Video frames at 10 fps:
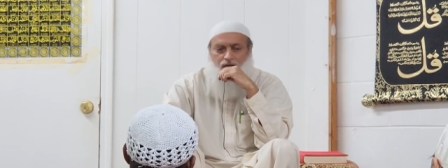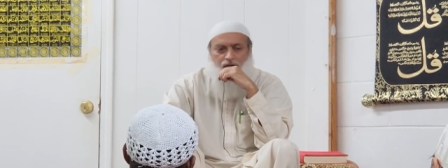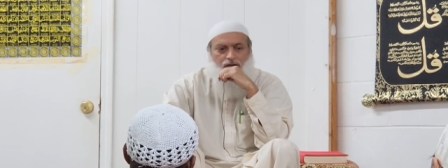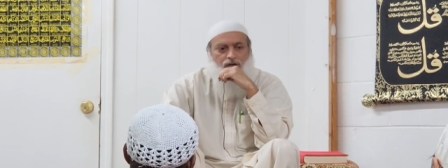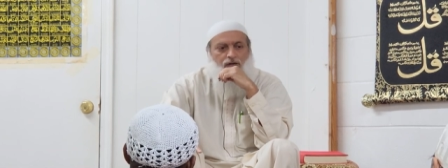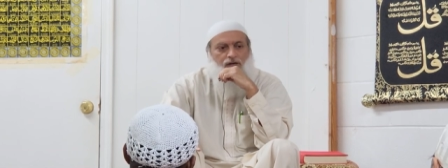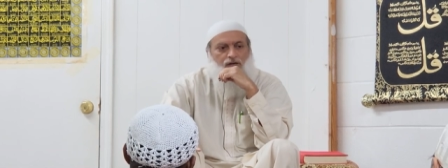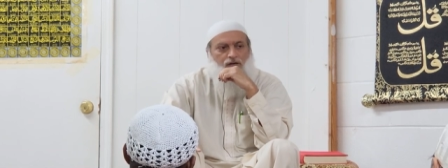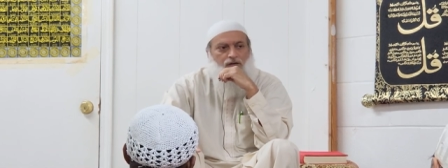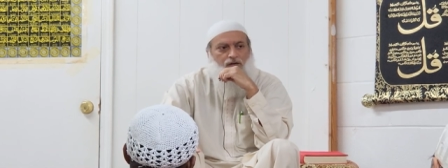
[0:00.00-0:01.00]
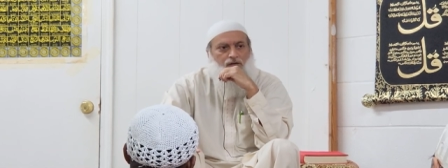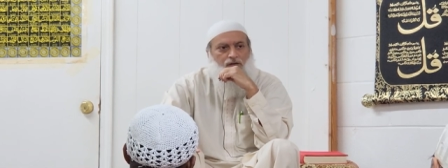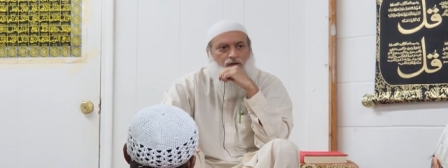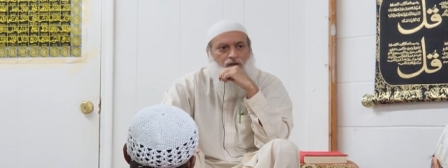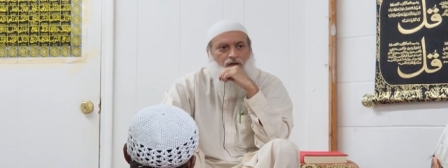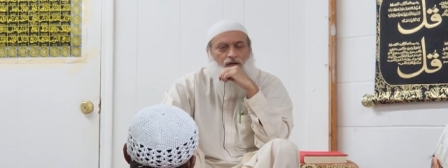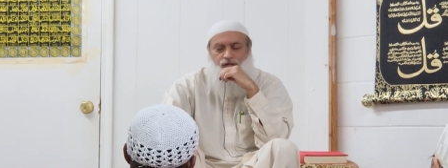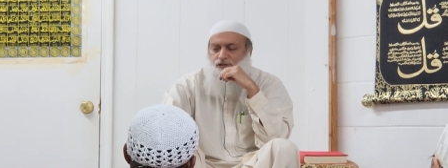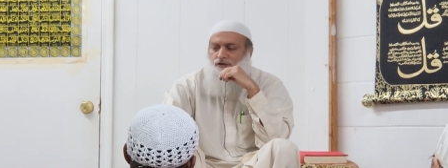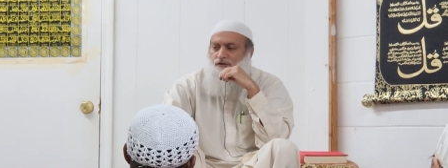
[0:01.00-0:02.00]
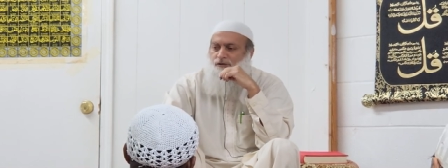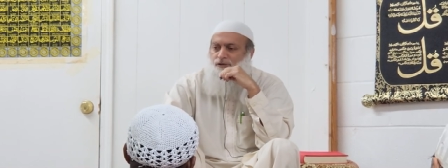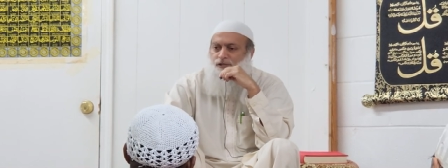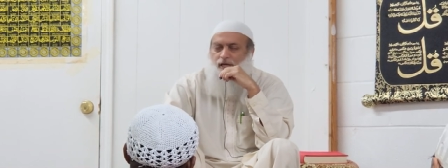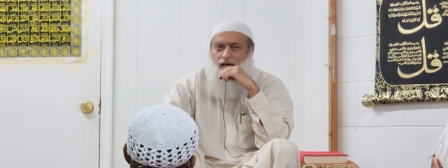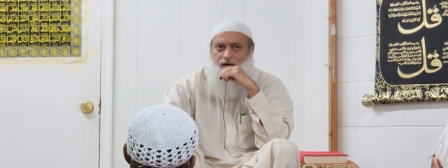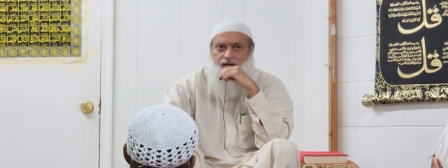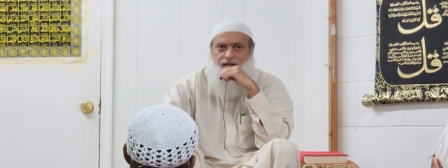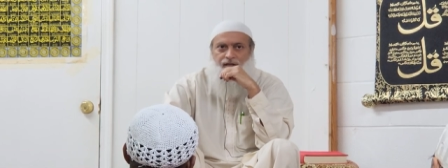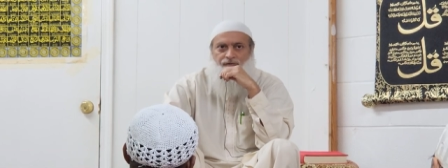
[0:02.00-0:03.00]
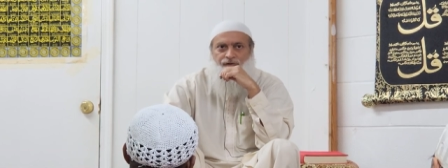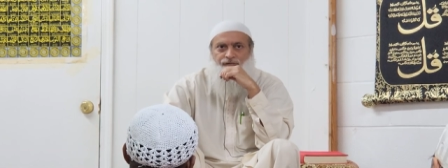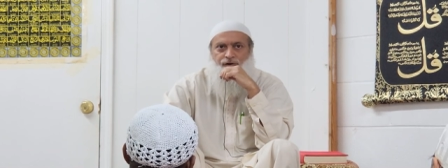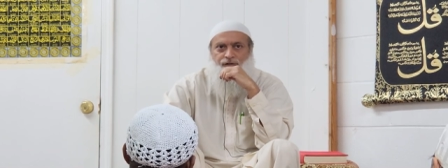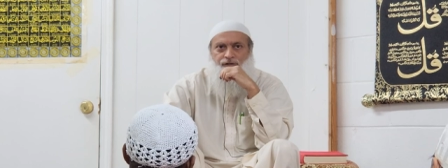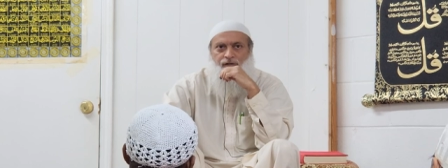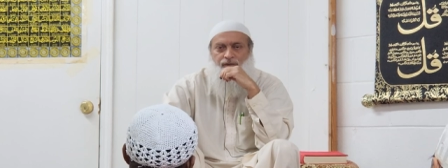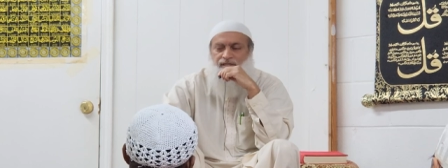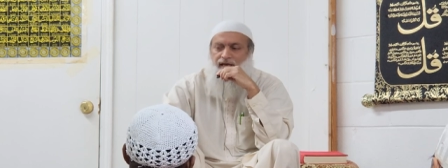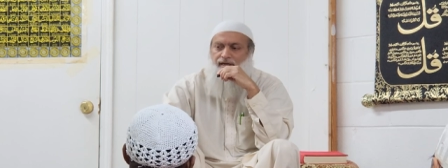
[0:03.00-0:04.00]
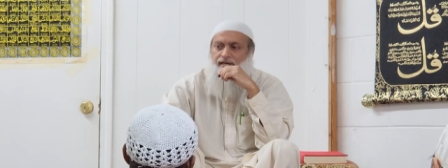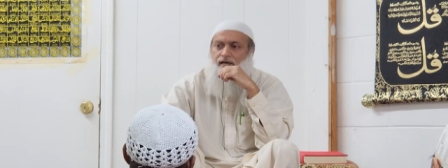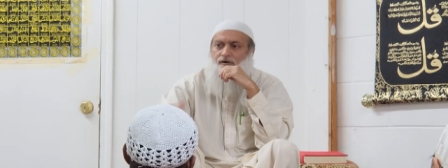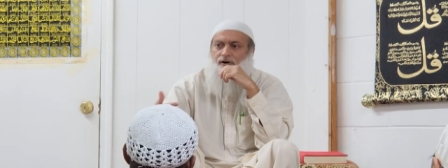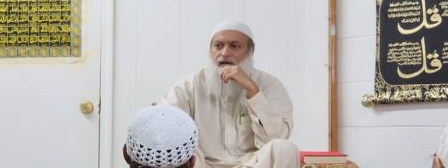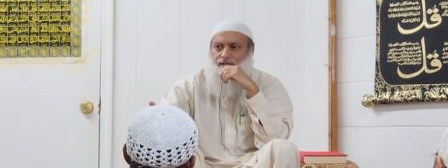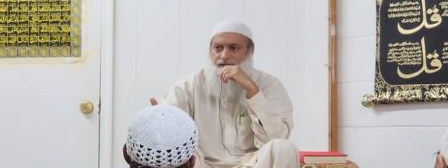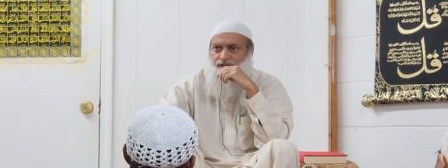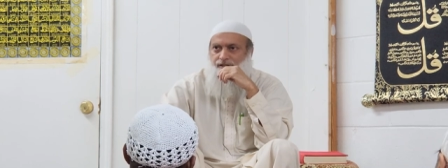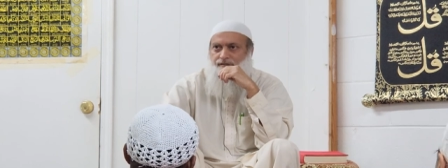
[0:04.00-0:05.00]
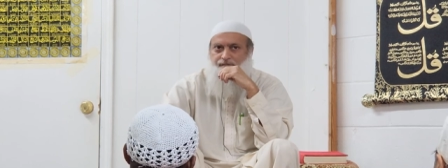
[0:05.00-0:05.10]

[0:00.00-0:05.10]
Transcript: In English or in Christianity, they refer to him as Antichrist.